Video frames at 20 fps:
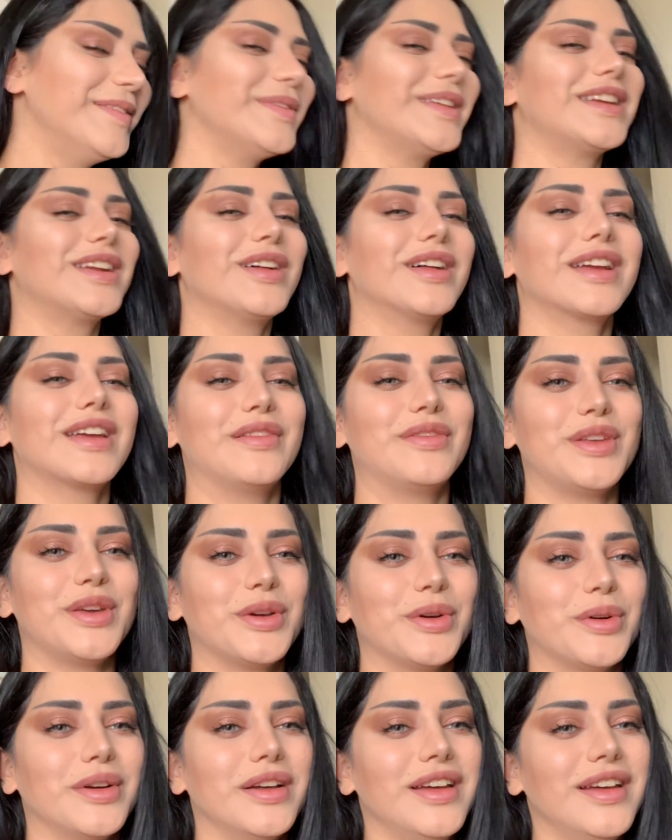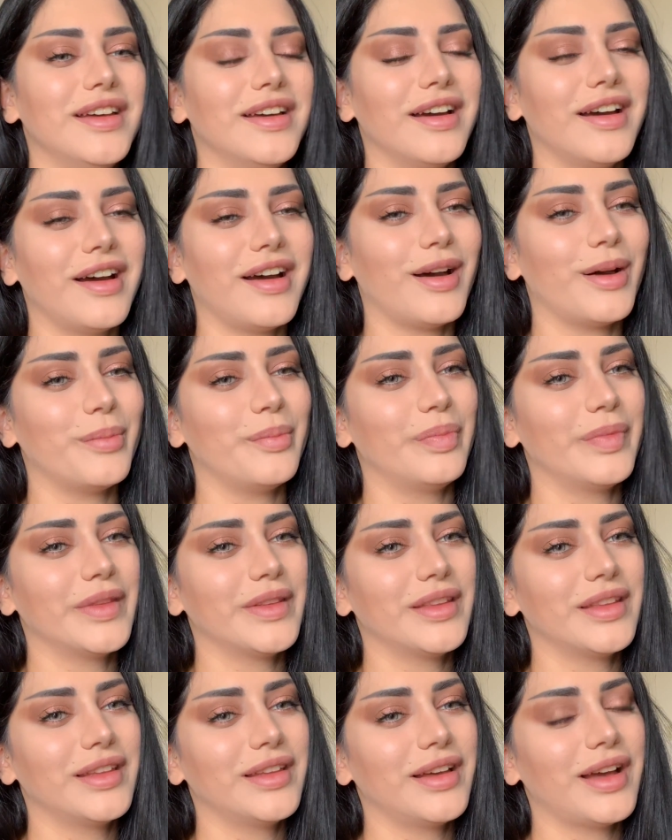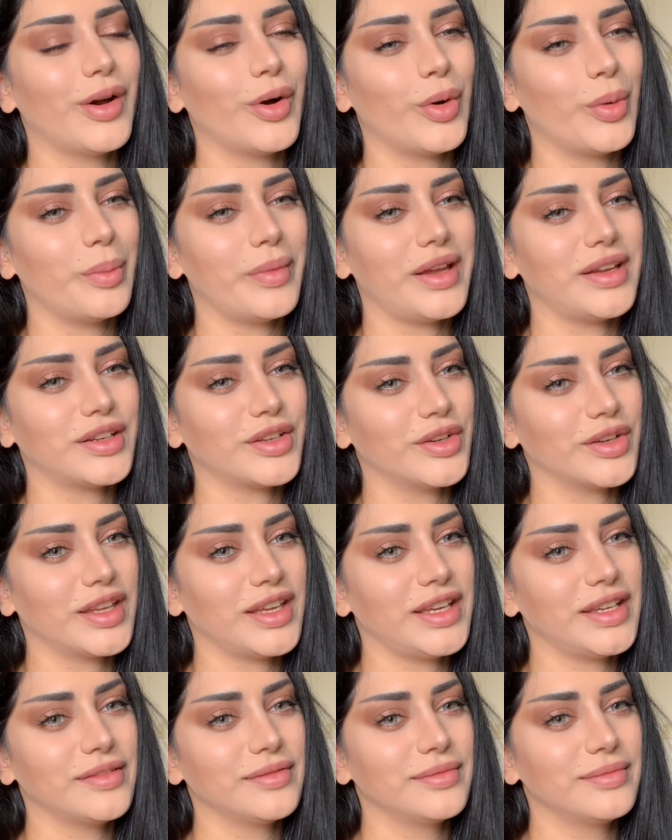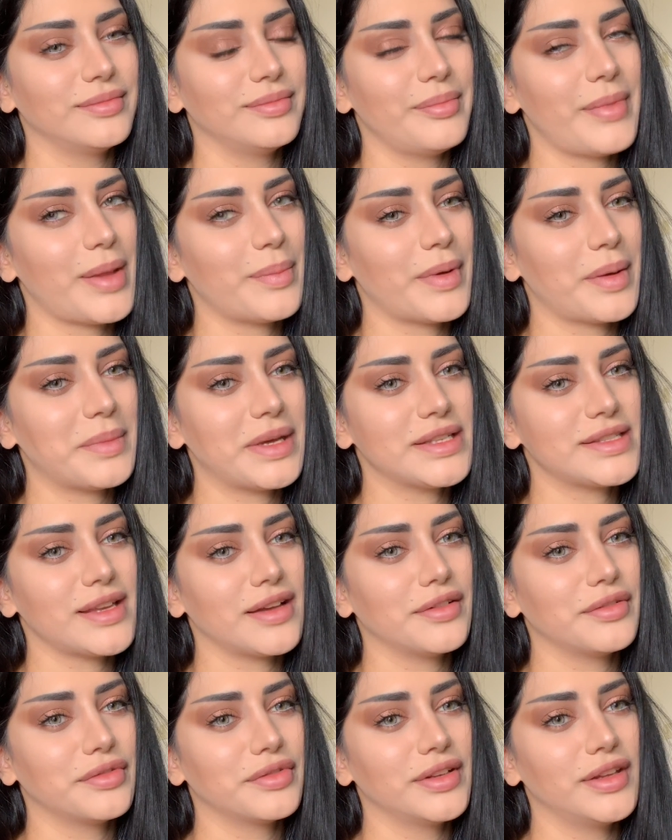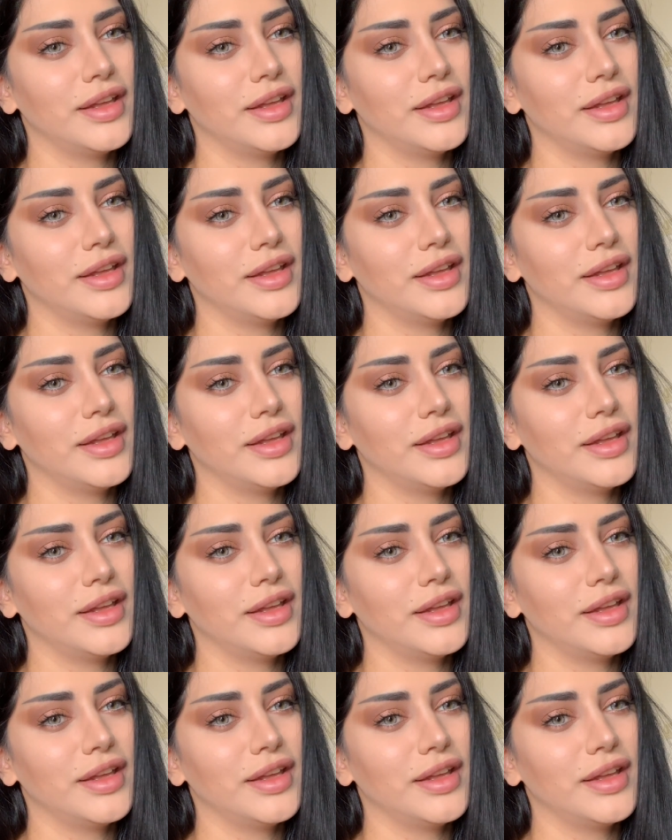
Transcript: And I'll give you a homemade cookie made by myself.